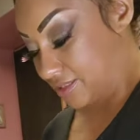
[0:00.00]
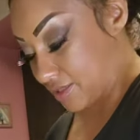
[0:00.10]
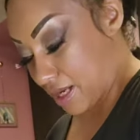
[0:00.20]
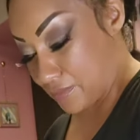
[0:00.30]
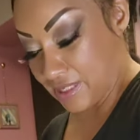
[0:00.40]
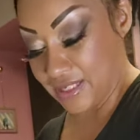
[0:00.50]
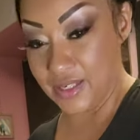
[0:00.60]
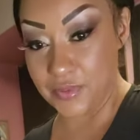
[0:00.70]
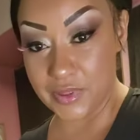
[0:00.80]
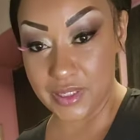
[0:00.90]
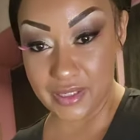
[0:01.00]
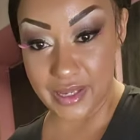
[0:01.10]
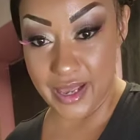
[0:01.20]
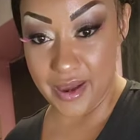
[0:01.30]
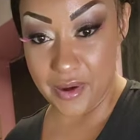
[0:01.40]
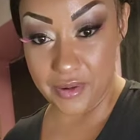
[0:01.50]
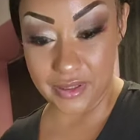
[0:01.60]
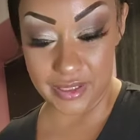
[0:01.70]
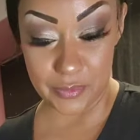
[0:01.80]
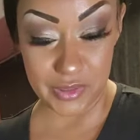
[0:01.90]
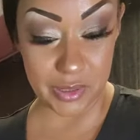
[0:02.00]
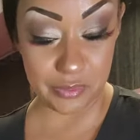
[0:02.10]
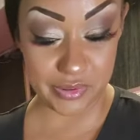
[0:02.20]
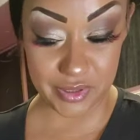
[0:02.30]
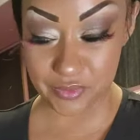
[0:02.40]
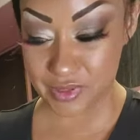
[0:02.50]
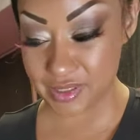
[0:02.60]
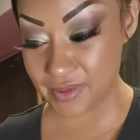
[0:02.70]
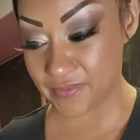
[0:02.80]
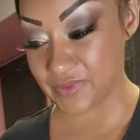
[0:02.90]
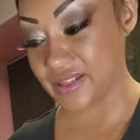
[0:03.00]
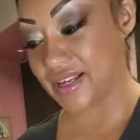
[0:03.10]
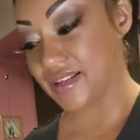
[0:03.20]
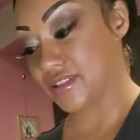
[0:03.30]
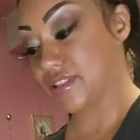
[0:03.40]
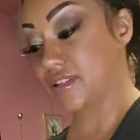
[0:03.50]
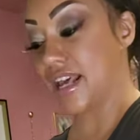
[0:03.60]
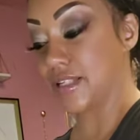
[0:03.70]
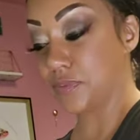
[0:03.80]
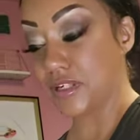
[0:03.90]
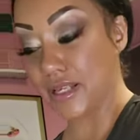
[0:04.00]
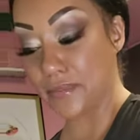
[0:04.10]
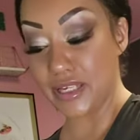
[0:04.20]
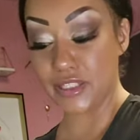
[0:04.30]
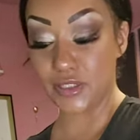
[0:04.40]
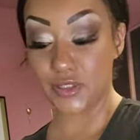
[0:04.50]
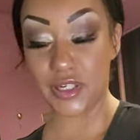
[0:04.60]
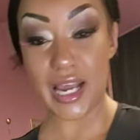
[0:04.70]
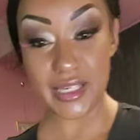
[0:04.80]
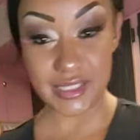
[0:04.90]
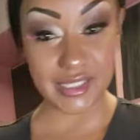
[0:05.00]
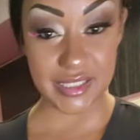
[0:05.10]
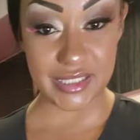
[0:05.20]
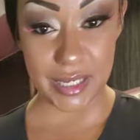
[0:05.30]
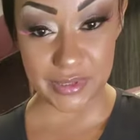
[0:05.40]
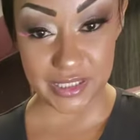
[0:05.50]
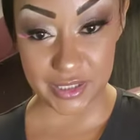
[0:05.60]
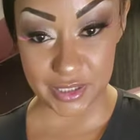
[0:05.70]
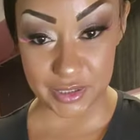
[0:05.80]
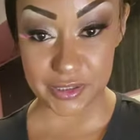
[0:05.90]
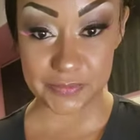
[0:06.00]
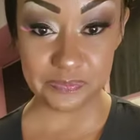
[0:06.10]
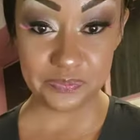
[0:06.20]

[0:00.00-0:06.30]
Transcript: So I'm going to eat one now, and I'm going to put one up for later. So that's pretty much, so you guys can substitute